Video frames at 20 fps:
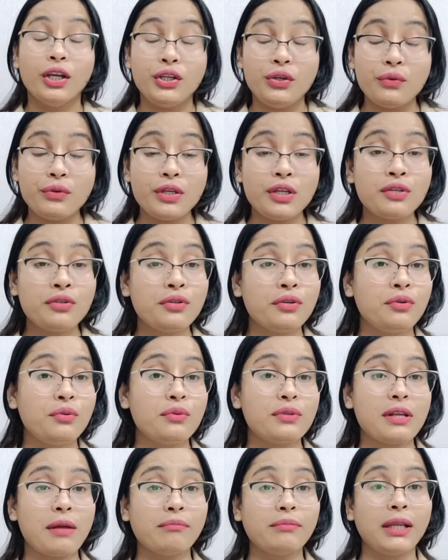You need to
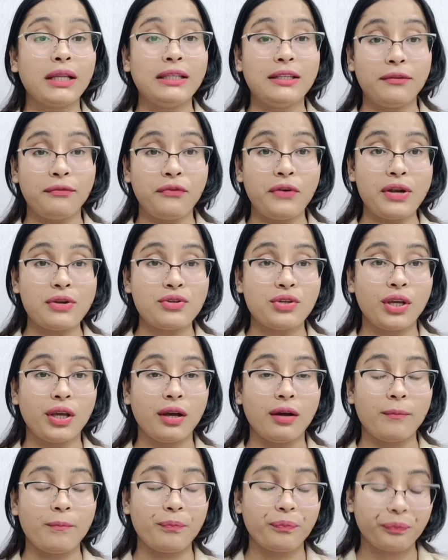do something different
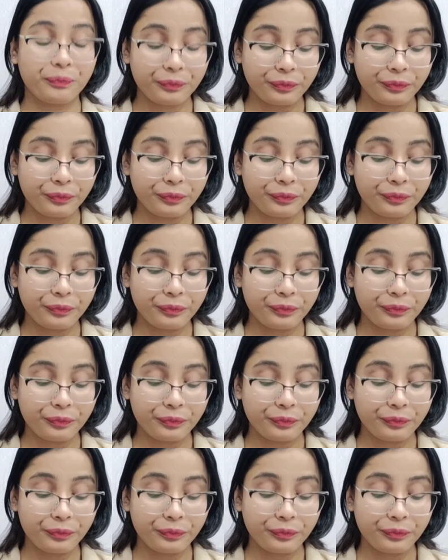here.